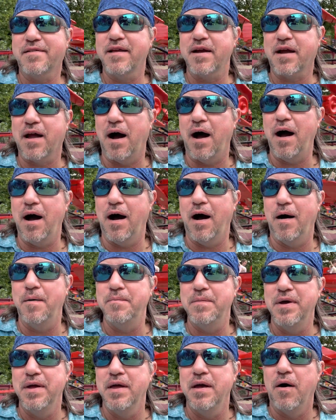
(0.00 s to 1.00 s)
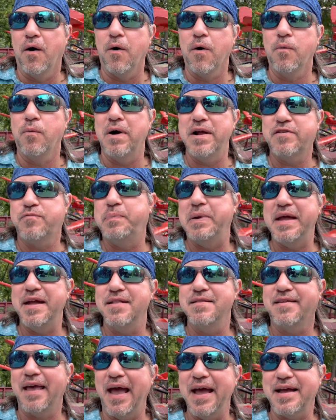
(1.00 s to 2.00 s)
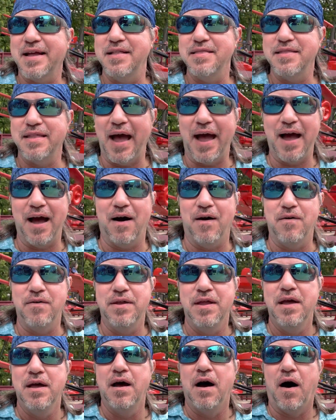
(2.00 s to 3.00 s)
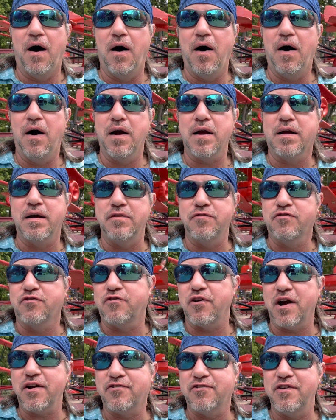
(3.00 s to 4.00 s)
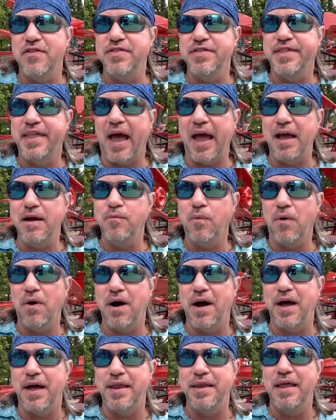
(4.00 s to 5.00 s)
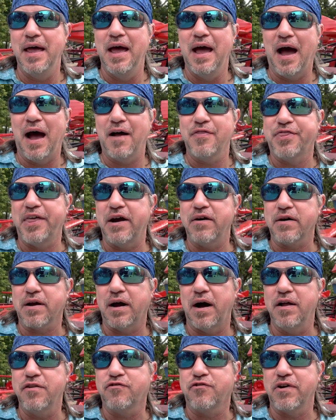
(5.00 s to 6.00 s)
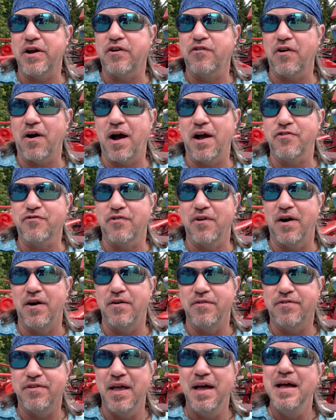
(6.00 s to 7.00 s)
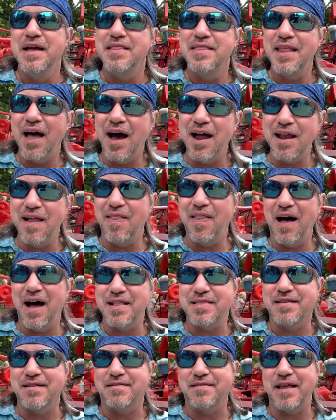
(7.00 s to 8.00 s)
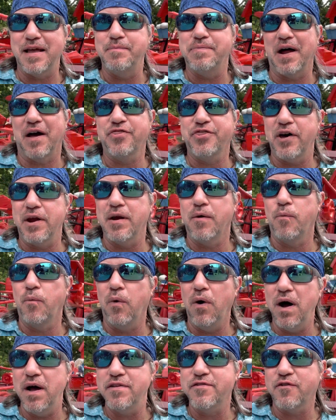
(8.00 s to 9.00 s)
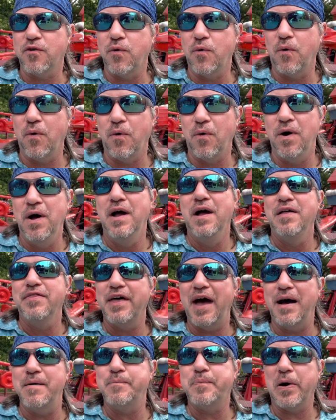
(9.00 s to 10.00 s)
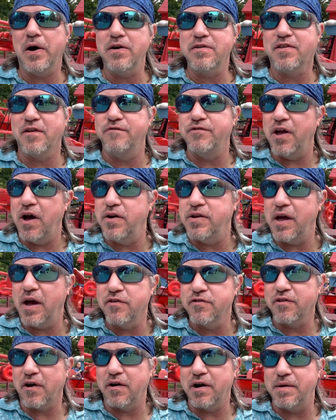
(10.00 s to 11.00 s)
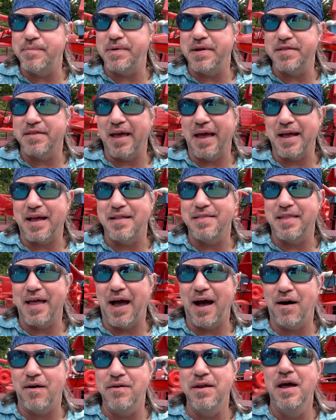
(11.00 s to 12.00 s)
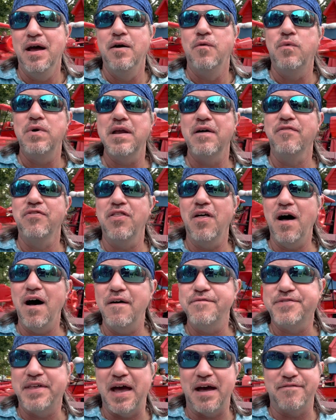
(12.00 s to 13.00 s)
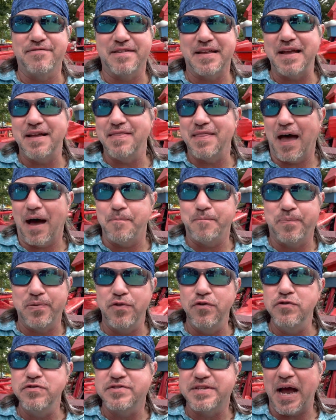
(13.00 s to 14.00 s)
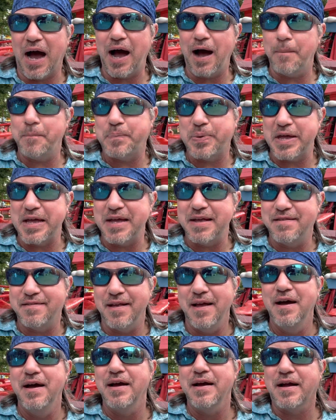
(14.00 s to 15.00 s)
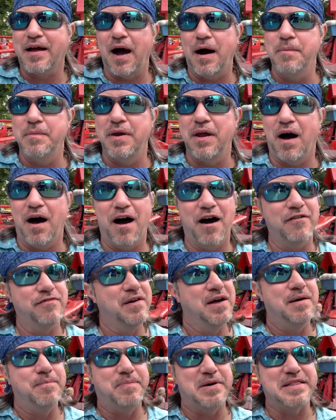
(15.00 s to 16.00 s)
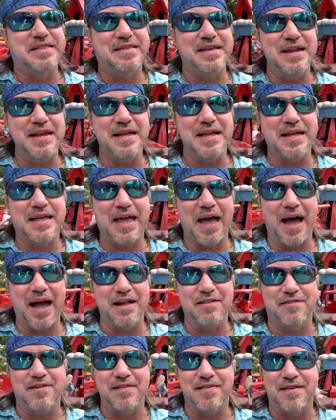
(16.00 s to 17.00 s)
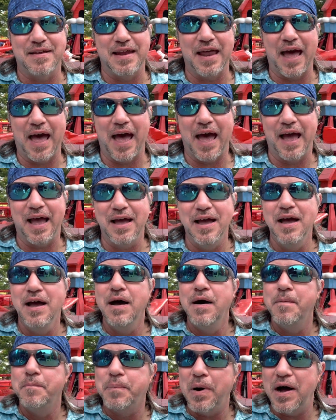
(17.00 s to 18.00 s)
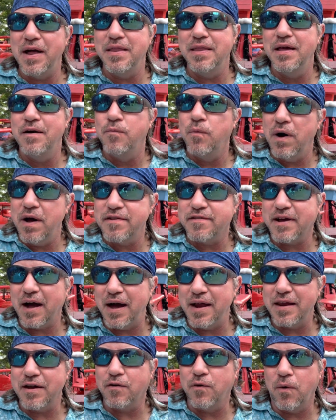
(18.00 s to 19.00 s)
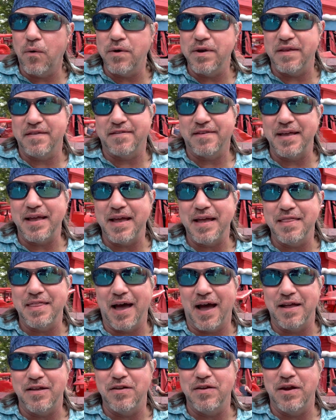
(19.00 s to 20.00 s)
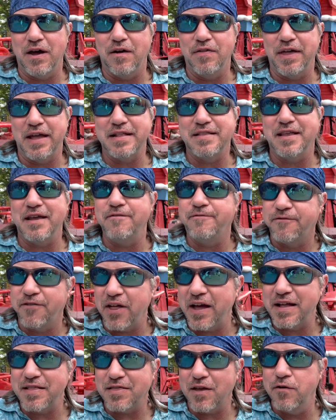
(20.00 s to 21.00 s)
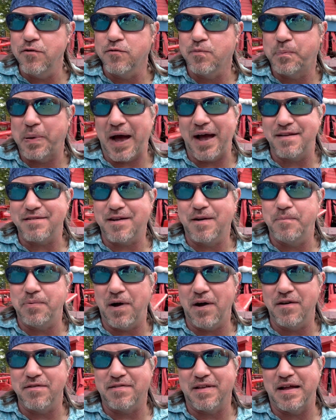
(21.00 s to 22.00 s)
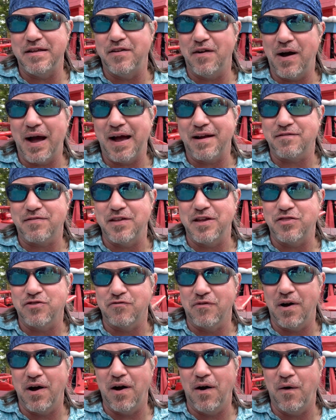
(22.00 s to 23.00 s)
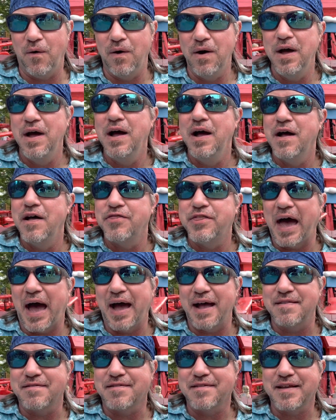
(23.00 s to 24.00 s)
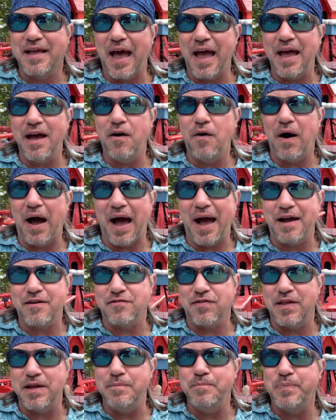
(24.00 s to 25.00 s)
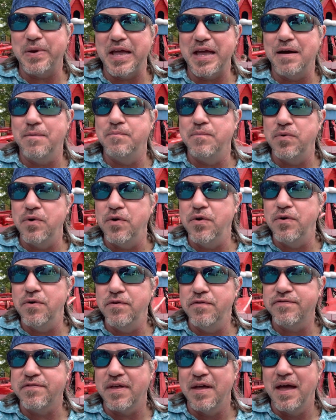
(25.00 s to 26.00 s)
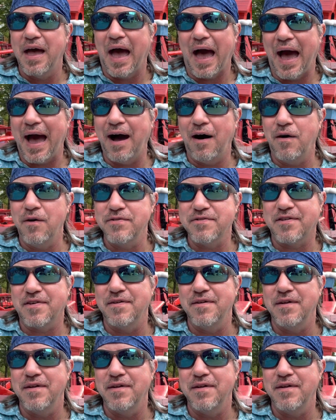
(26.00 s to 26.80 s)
to come, or what's being taken down on construction day one out there at Country Crossroads. Not a lot to see, but I thought it was cool that parts of Yo-Yo's already been taken down. Would have loved to have seen that blue top piece coming off, but didn't catch it today. But was kind of cool to see that, you know, they deflate those basketballs that you actually throw, that scale actually being moved out,